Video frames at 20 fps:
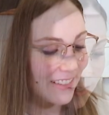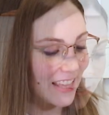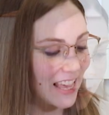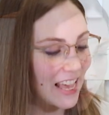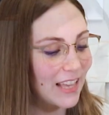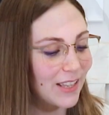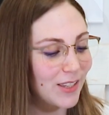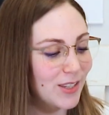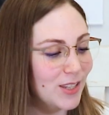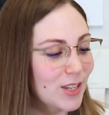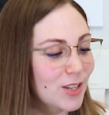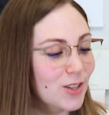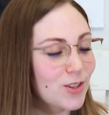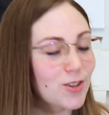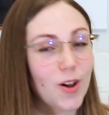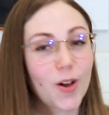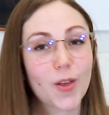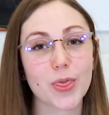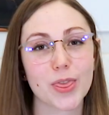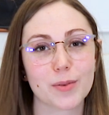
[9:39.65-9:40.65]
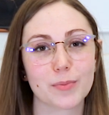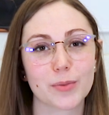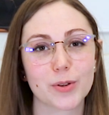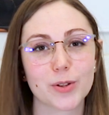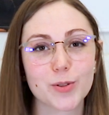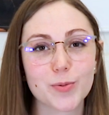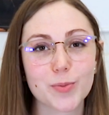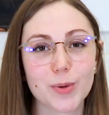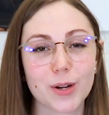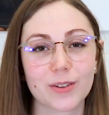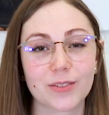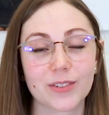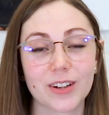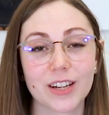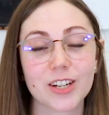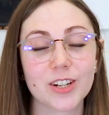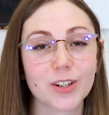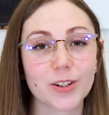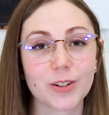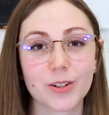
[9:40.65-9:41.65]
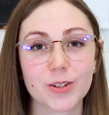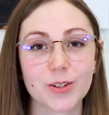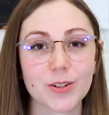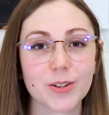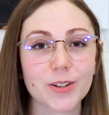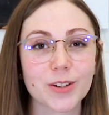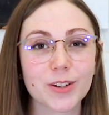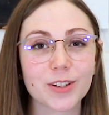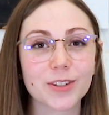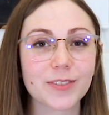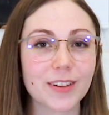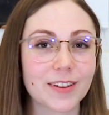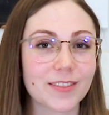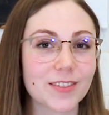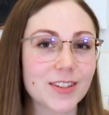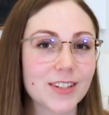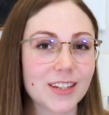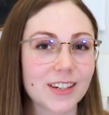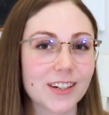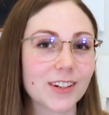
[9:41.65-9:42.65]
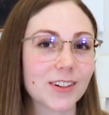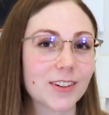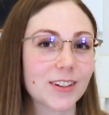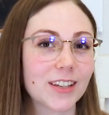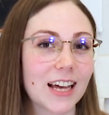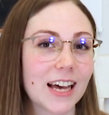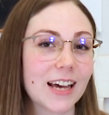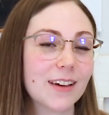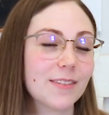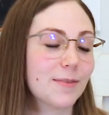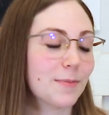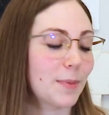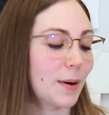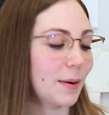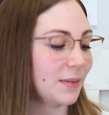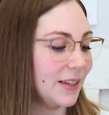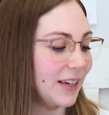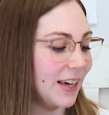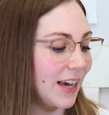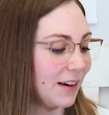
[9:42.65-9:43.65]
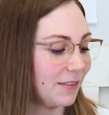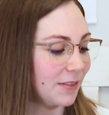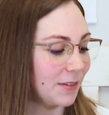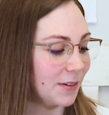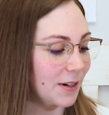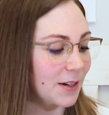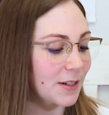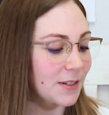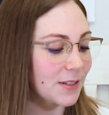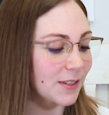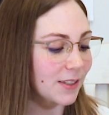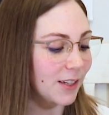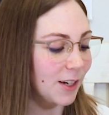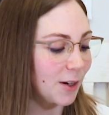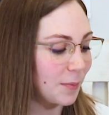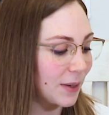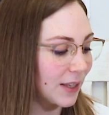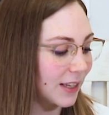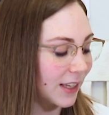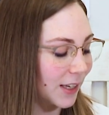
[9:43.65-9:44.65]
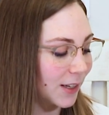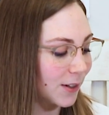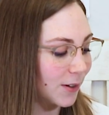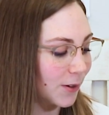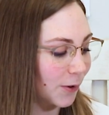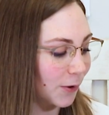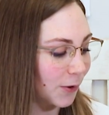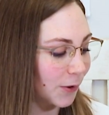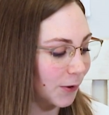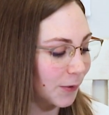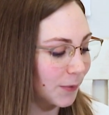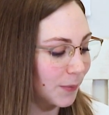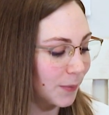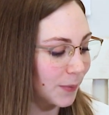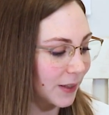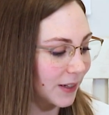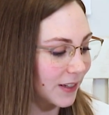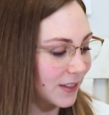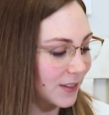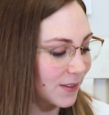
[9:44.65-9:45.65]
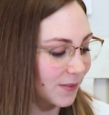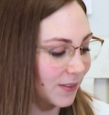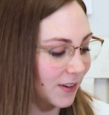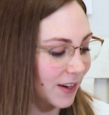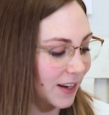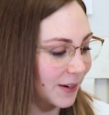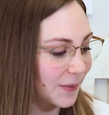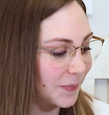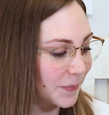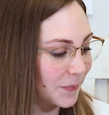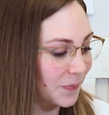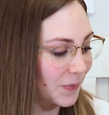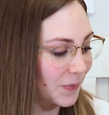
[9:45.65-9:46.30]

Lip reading: Is this not the most perfect Gojo you've ever seen in your life? Probably everyone else is gonna be like, no, but it's fine.